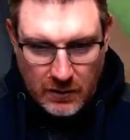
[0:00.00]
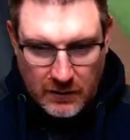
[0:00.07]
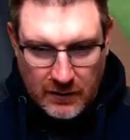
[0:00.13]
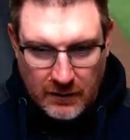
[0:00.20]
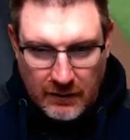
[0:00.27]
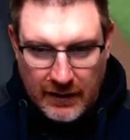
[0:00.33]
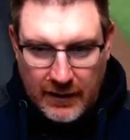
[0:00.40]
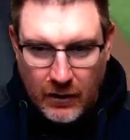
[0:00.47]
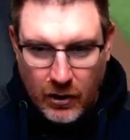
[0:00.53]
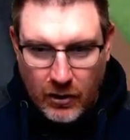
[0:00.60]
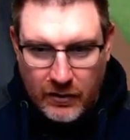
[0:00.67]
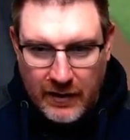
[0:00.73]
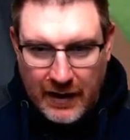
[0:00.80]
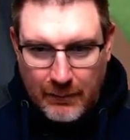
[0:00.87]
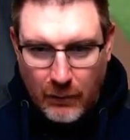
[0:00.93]
De
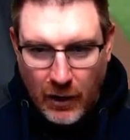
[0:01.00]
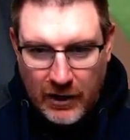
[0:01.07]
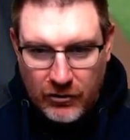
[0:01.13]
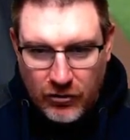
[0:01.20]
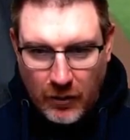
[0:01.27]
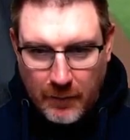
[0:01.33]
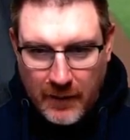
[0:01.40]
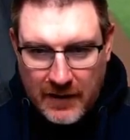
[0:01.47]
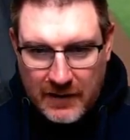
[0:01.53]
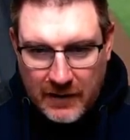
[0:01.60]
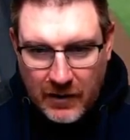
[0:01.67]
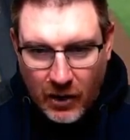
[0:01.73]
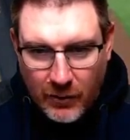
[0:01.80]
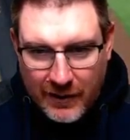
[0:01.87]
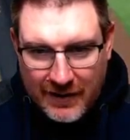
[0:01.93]
Leon, that might drop in, you
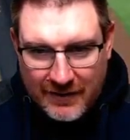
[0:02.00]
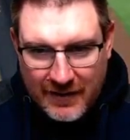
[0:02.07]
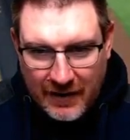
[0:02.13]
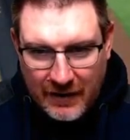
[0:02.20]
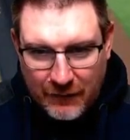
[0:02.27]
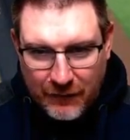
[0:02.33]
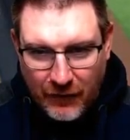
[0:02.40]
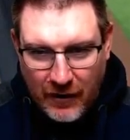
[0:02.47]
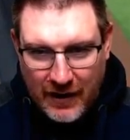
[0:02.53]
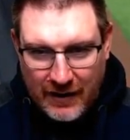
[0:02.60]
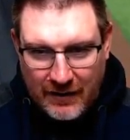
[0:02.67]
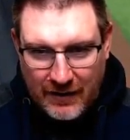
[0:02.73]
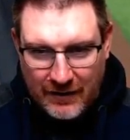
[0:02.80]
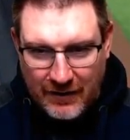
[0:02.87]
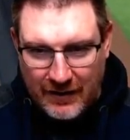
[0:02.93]
know. It is going to
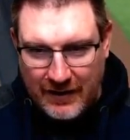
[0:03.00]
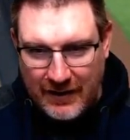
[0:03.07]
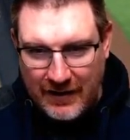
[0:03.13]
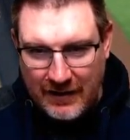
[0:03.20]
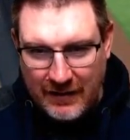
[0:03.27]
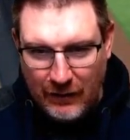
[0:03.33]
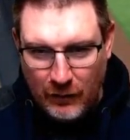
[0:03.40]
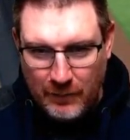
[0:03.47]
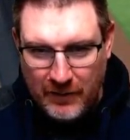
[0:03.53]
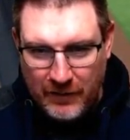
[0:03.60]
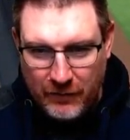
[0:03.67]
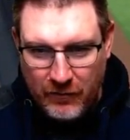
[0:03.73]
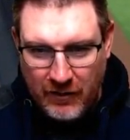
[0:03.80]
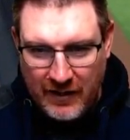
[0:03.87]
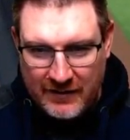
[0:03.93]
find the uh, little bit
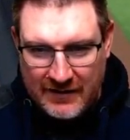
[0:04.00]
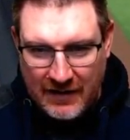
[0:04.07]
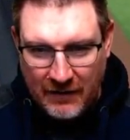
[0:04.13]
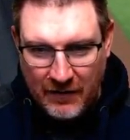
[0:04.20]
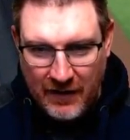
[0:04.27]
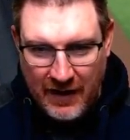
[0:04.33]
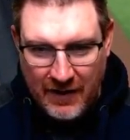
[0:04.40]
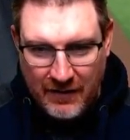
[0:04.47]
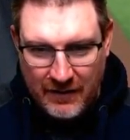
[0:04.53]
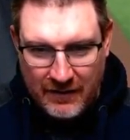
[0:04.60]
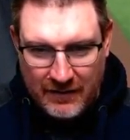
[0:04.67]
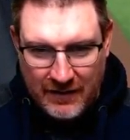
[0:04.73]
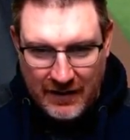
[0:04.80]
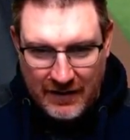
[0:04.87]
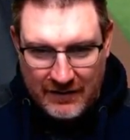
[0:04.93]
of grass out there
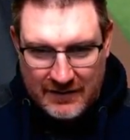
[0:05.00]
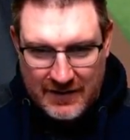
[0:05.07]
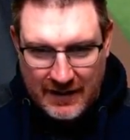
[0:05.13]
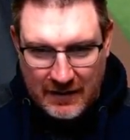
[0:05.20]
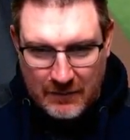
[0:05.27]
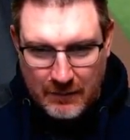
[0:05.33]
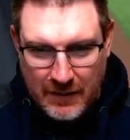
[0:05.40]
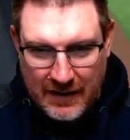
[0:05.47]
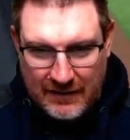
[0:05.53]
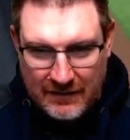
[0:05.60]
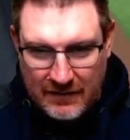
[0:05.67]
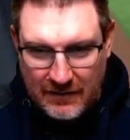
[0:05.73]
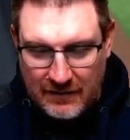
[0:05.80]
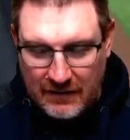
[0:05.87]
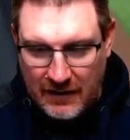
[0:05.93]
that uh, second
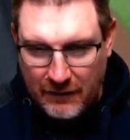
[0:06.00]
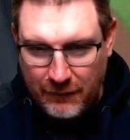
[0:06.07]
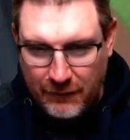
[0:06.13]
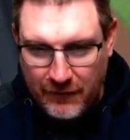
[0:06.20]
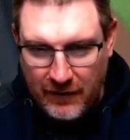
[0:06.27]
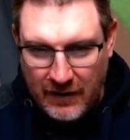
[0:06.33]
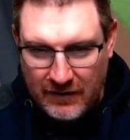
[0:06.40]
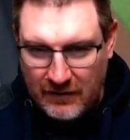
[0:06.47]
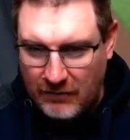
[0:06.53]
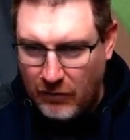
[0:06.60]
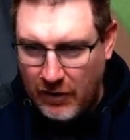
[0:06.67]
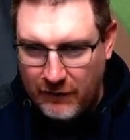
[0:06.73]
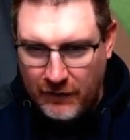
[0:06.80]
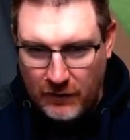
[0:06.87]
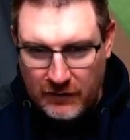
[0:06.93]
base, left, uh,
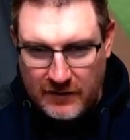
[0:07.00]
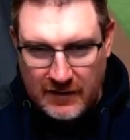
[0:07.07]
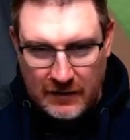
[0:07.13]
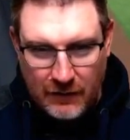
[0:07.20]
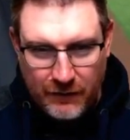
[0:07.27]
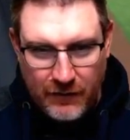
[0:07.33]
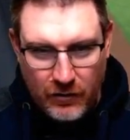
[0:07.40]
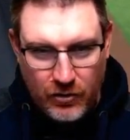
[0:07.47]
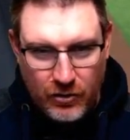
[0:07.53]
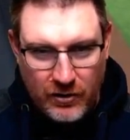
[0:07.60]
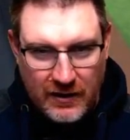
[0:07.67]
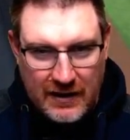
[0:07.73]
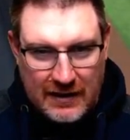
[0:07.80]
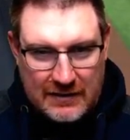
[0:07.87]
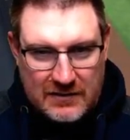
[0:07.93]
right field, and centre field
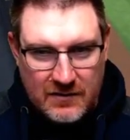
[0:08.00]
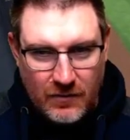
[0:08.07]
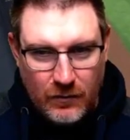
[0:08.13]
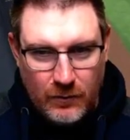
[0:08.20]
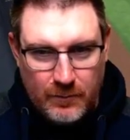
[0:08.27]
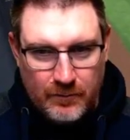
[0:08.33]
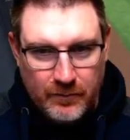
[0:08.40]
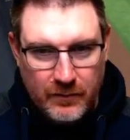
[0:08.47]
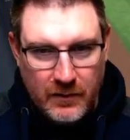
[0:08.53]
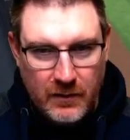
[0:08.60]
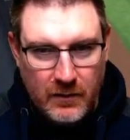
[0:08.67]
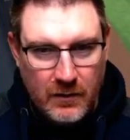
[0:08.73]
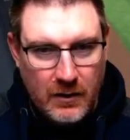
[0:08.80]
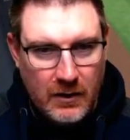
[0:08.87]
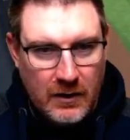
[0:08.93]
couldn't get to.
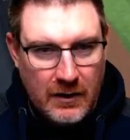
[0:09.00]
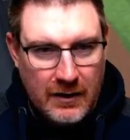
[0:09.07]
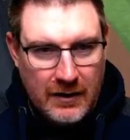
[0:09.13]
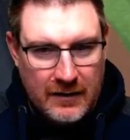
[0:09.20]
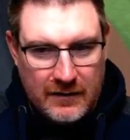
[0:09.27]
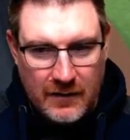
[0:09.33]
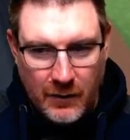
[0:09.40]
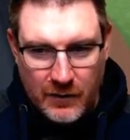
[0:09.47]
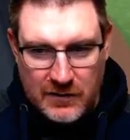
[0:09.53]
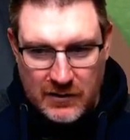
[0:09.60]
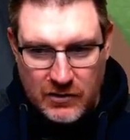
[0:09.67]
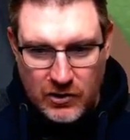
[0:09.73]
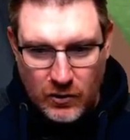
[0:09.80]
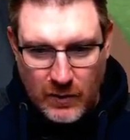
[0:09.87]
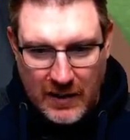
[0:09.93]
So it's a
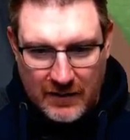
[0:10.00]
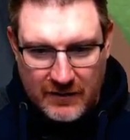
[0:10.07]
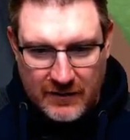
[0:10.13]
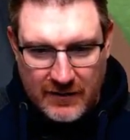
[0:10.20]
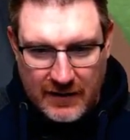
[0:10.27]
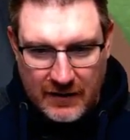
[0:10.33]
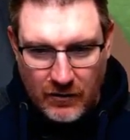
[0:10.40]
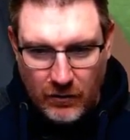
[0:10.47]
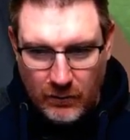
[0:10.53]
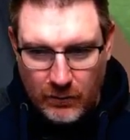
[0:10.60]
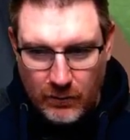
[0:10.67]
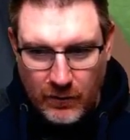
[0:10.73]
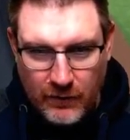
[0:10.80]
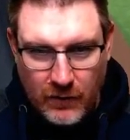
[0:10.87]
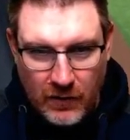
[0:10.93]
two out single.
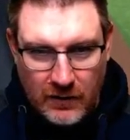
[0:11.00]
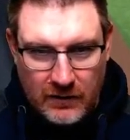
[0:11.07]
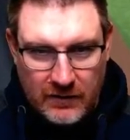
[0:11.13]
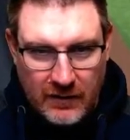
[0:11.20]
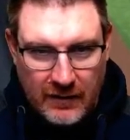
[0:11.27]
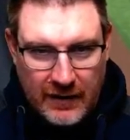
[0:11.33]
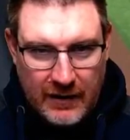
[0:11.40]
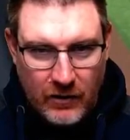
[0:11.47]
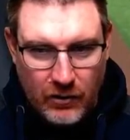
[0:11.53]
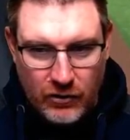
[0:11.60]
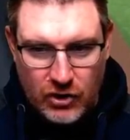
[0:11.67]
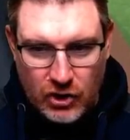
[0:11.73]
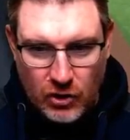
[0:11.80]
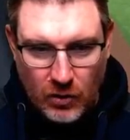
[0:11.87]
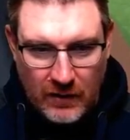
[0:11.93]
We've got De Leon
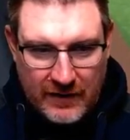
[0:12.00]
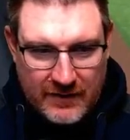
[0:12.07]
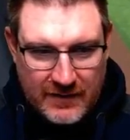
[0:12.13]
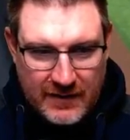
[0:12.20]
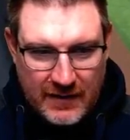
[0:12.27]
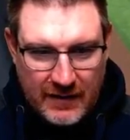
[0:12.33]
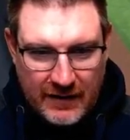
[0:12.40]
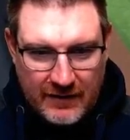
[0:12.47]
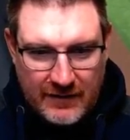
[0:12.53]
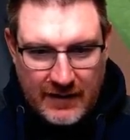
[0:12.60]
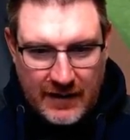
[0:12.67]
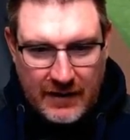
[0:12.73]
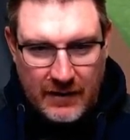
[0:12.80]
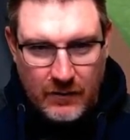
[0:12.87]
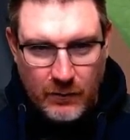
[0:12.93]
surely stealing
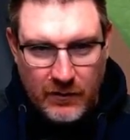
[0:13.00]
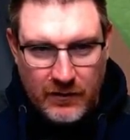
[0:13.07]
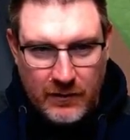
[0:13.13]
second with